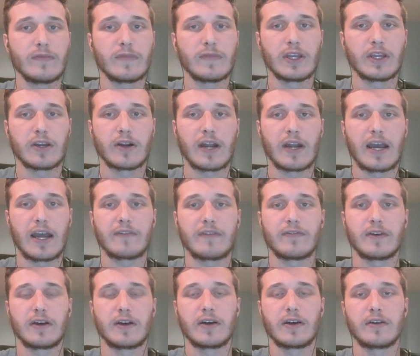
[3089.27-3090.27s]
the
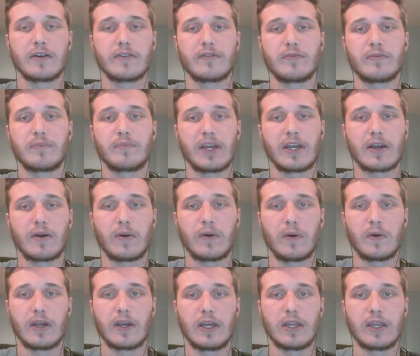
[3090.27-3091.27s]
graph of
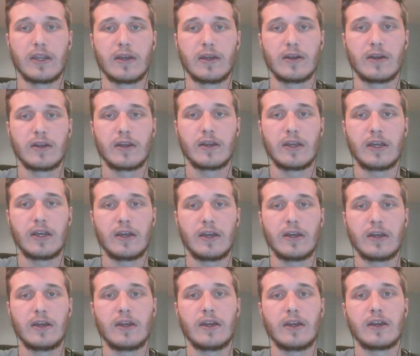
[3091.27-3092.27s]
Bitcoin,
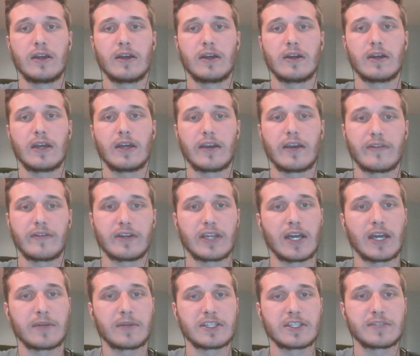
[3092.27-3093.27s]
every
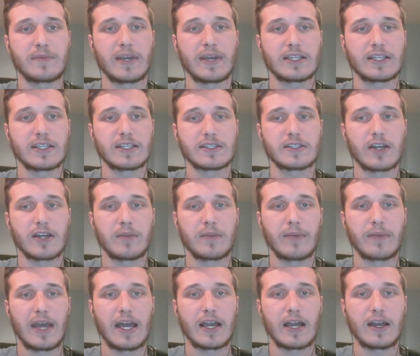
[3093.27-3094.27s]
time it spiked, it's gone
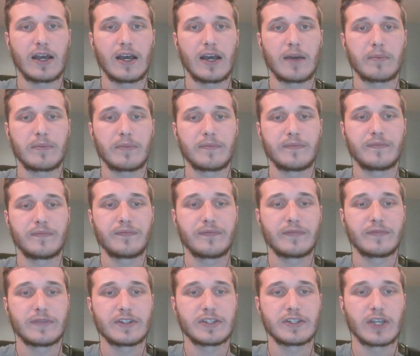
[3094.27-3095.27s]
back up.
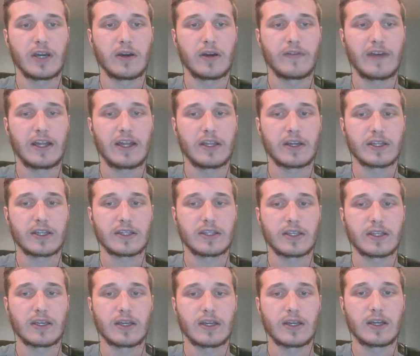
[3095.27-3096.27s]
So if I look at
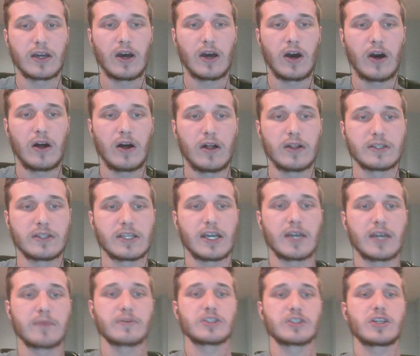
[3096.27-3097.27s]
the
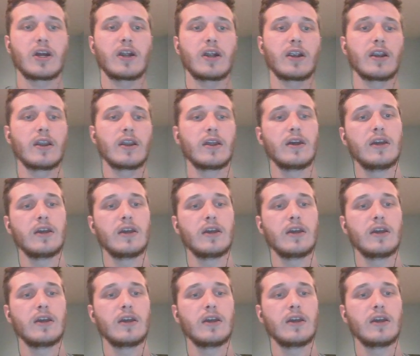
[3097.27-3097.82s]
all-time chart,